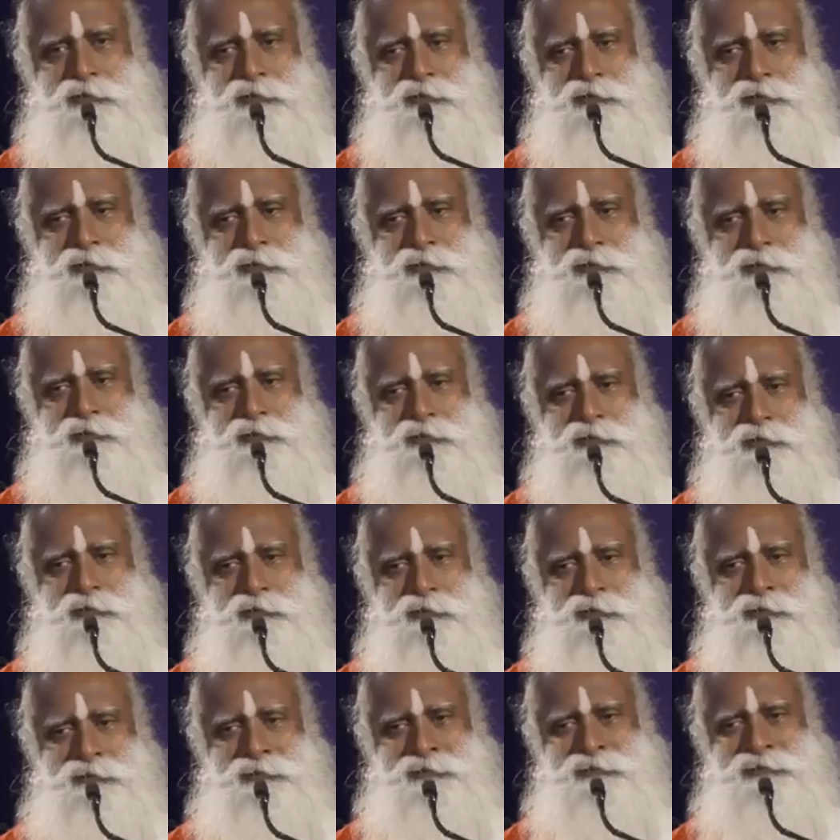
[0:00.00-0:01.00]

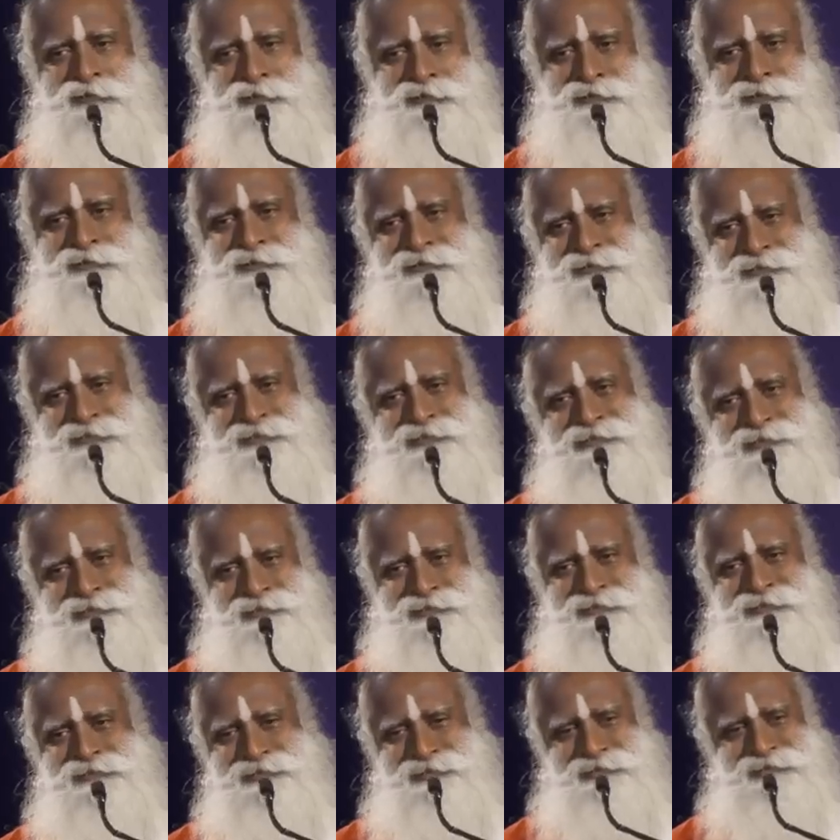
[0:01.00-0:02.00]

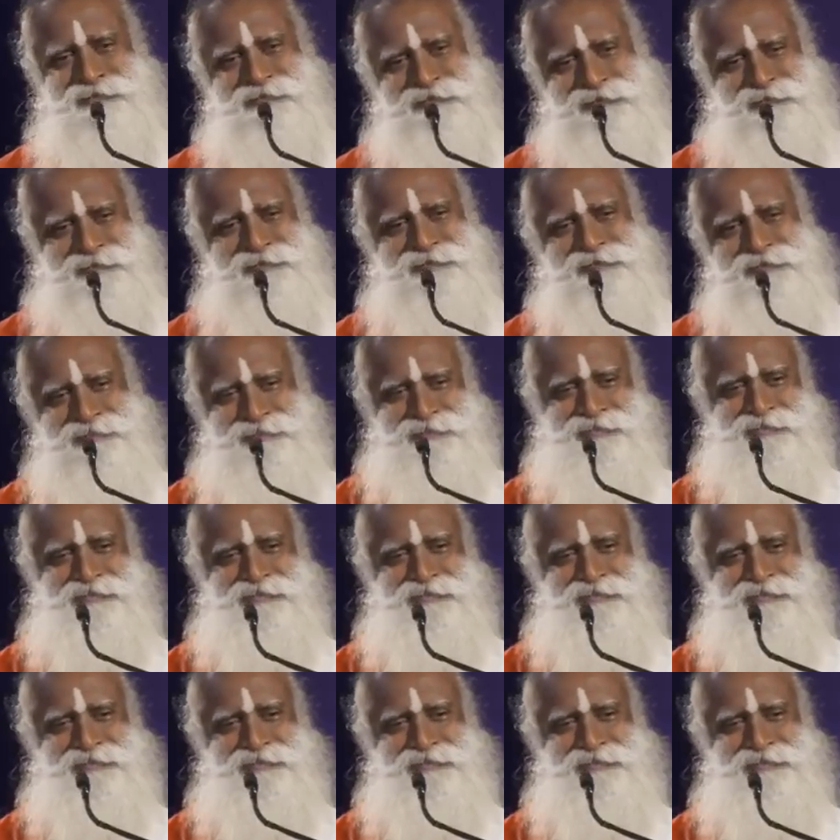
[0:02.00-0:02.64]
[no speech]